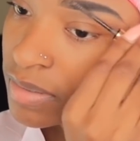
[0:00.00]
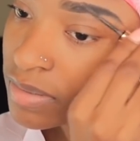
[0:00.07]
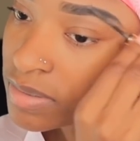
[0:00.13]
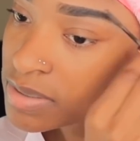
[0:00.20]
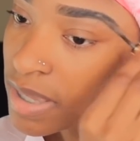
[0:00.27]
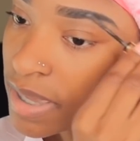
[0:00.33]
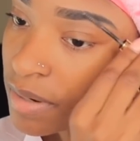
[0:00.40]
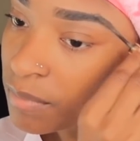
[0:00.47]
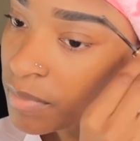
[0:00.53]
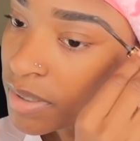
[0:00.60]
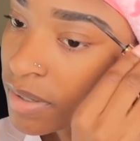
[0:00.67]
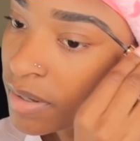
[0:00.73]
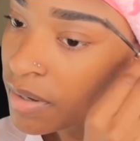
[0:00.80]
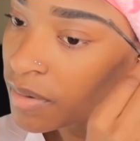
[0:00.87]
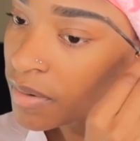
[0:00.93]
since I had a
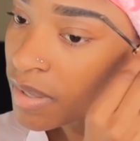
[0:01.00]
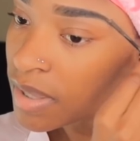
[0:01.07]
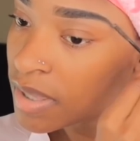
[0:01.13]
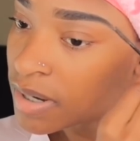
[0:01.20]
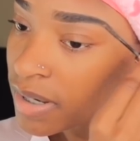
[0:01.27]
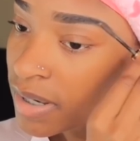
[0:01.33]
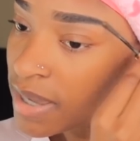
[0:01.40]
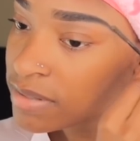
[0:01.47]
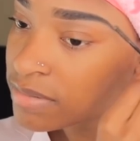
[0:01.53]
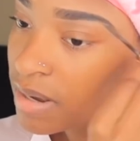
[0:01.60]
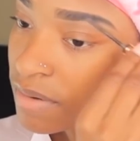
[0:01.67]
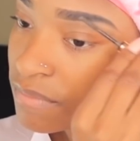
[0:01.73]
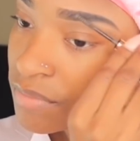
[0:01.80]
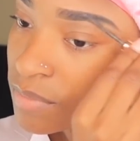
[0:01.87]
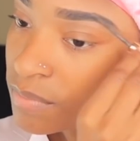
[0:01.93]
wig on. The last thing I reviewed